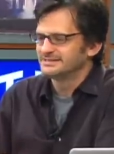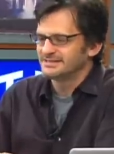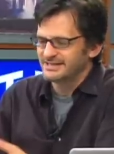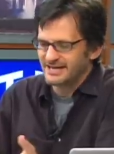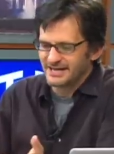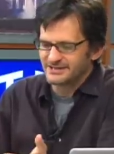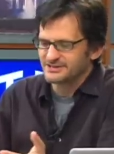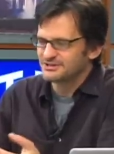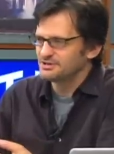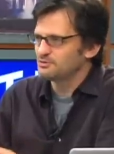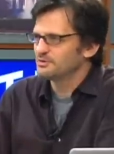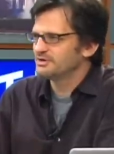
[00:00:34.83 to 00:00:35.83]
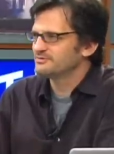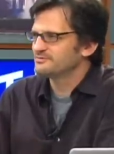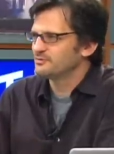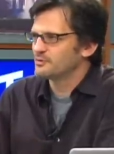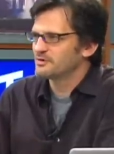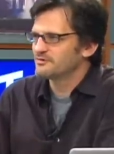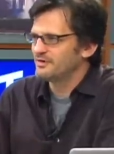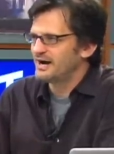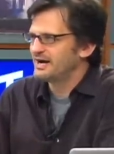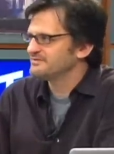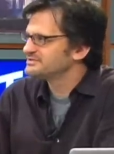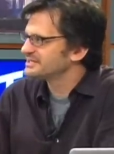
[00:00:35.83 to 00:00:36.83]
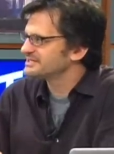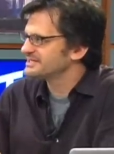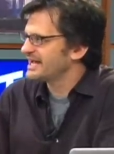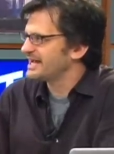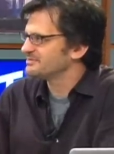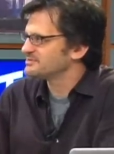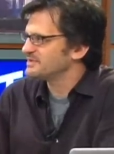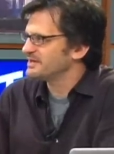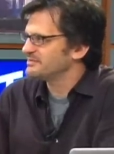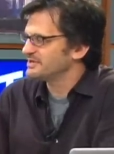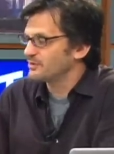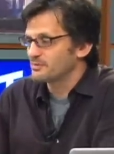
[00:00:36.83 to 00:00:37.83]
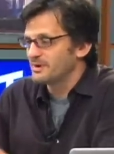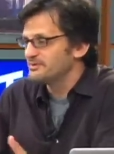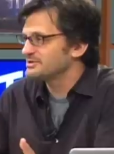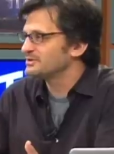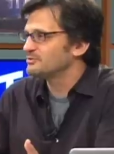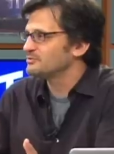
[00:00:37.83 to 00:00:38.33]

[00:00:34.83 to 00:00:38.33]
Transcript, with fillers: Again, they'll win four, five, six games maybe, or maybe they'll